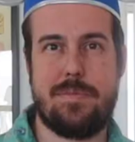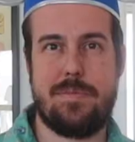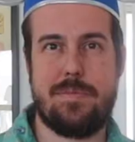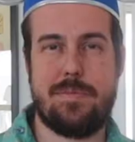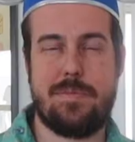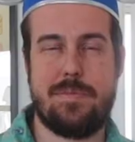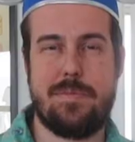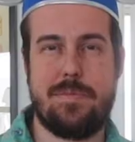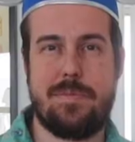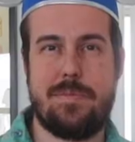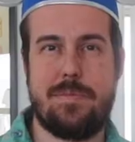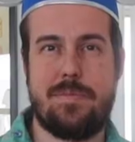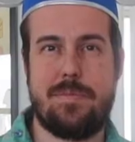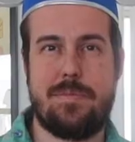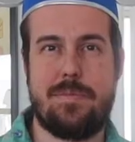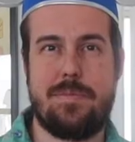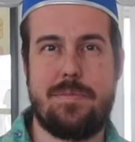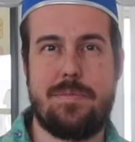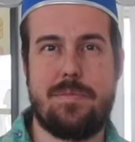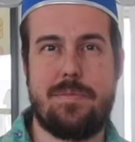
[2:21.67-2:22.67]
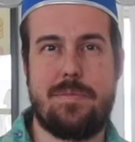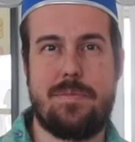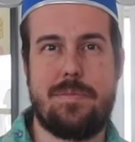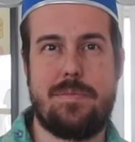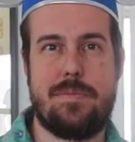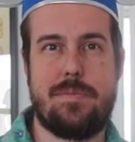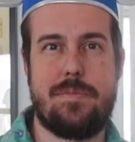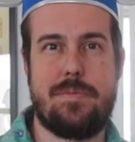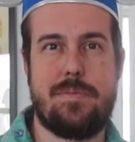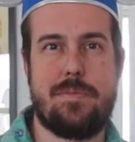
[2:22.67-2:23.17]

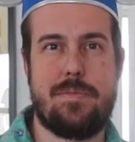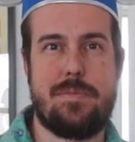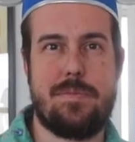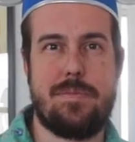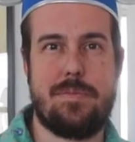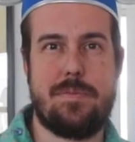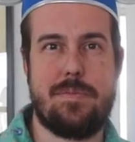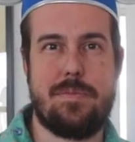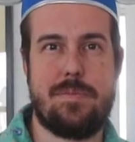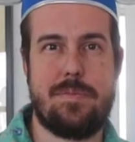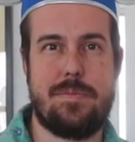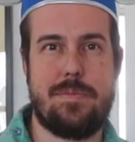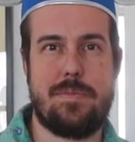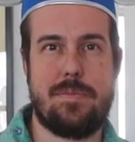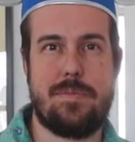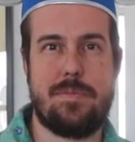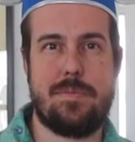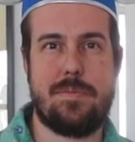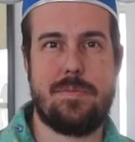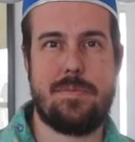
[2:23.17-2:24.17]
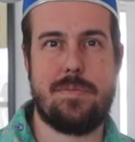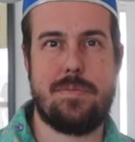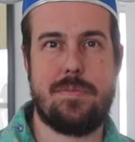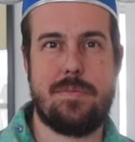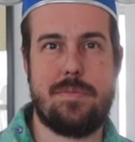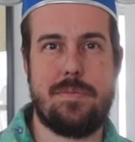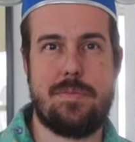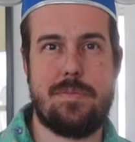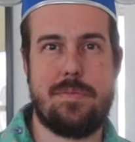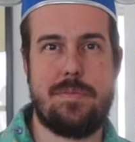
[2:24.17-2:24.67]

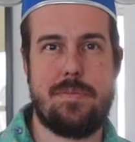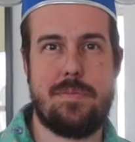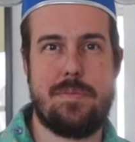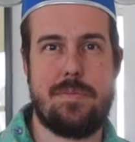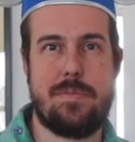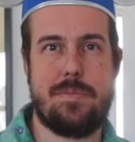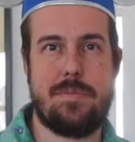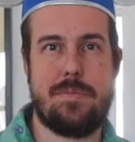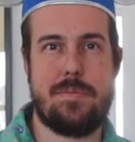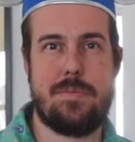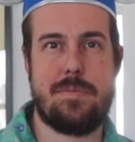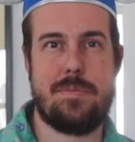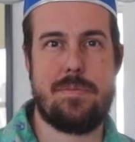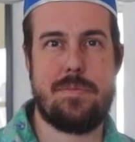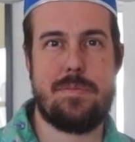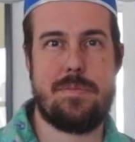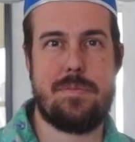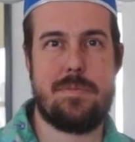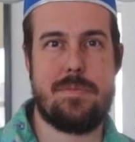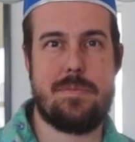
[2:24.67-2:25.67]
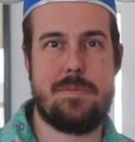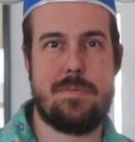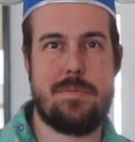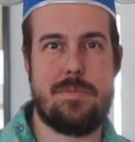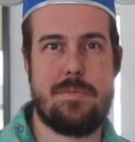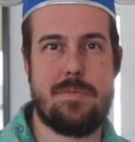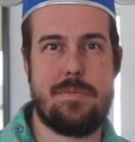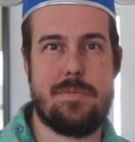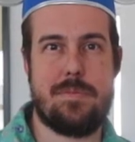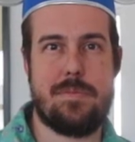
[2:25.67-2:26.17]

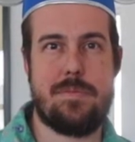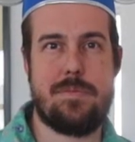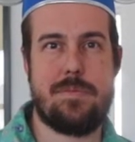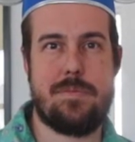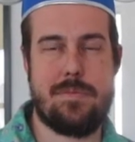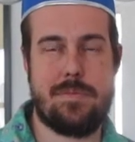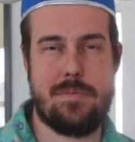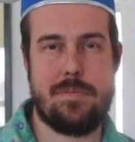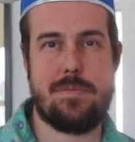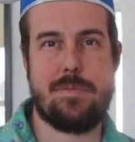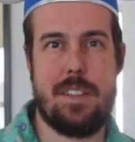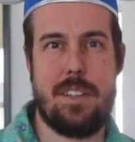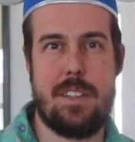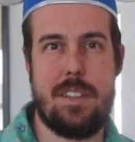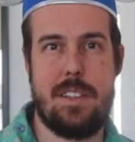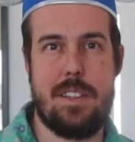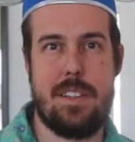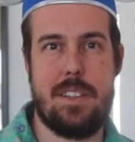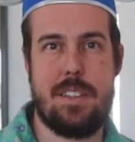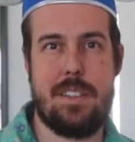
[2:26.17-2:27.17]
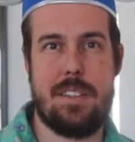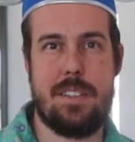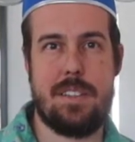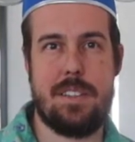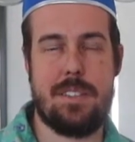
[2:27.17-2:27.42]
[no speech]